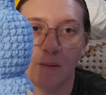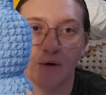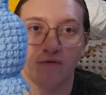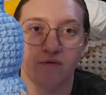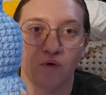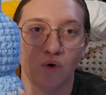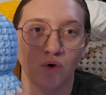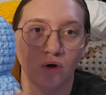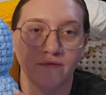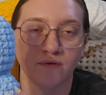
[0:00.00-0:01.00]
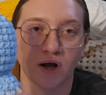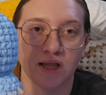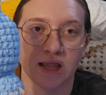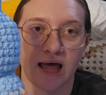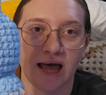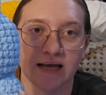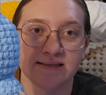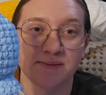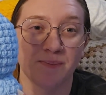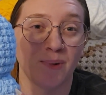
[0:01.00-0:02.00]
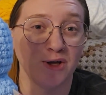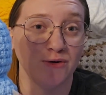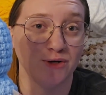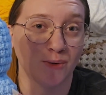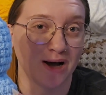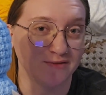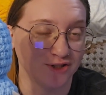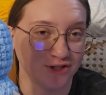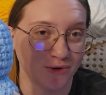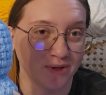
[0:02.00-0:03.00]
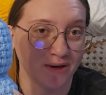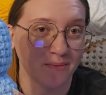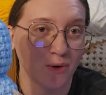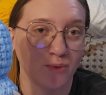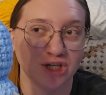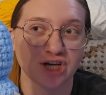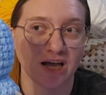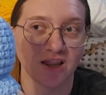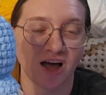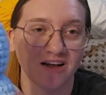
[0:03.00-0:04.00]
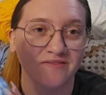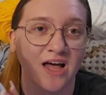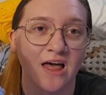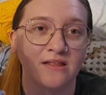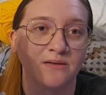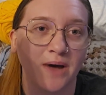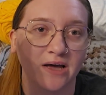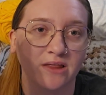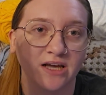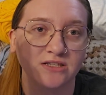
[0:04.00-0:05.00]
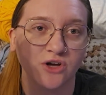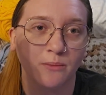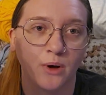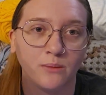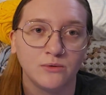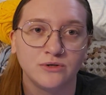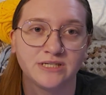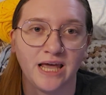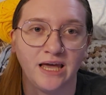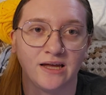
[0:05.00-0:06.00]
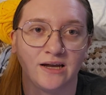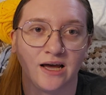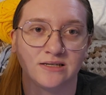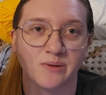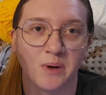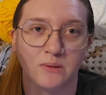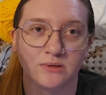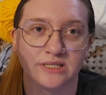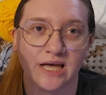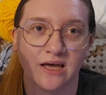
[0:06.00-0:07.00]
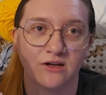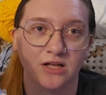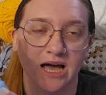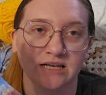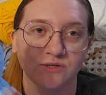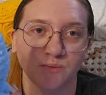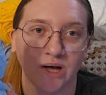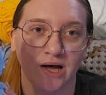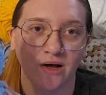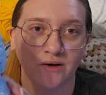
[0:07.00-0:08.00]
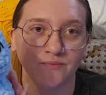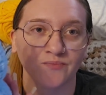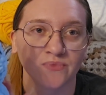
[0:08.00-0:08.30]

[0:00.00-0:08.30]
full front legs, but you don't have to sew them, which I love. The back legs are baubles, and it has a bauble tail as well.